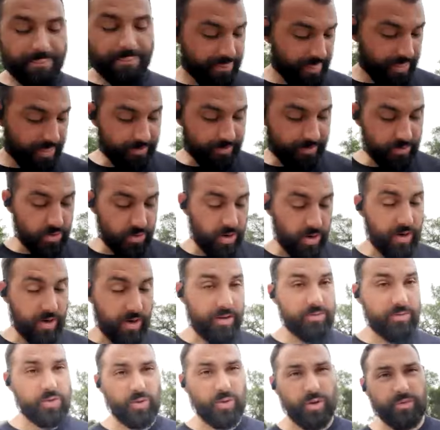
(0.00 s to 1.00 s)
Sorry,
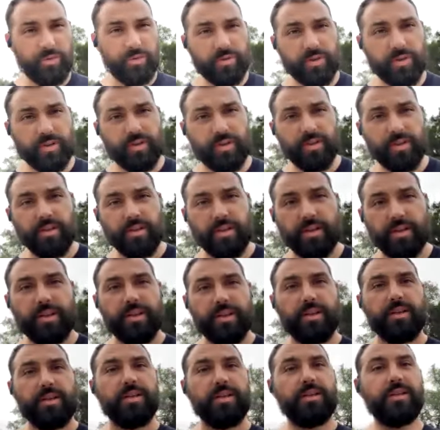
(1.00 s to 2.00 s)
sort of.
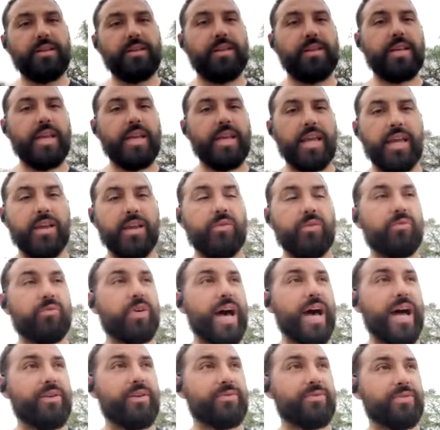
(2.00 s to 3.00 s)
In
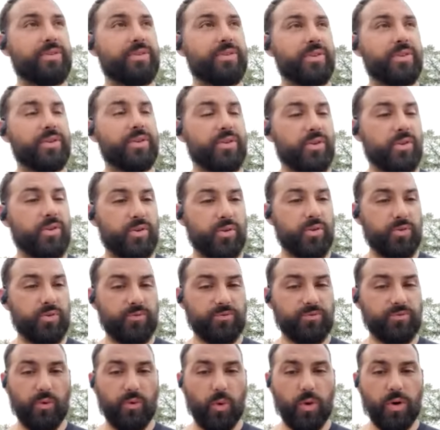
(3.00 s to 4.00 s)
5,
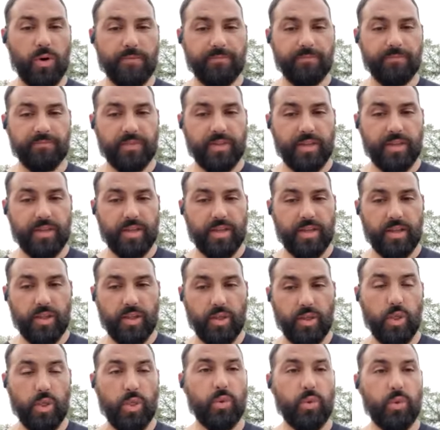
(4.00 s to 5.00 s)
4,
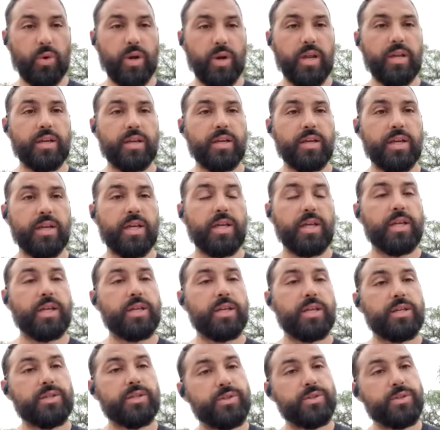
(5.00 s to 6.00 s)
3,
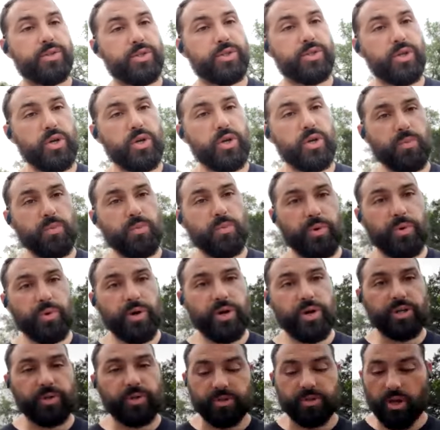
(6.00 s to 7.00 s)
2. Push-ups.
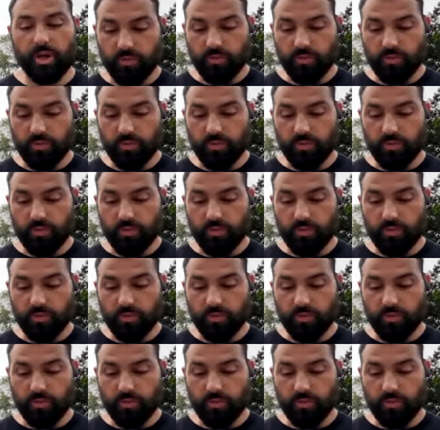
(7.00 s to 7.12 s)
Go.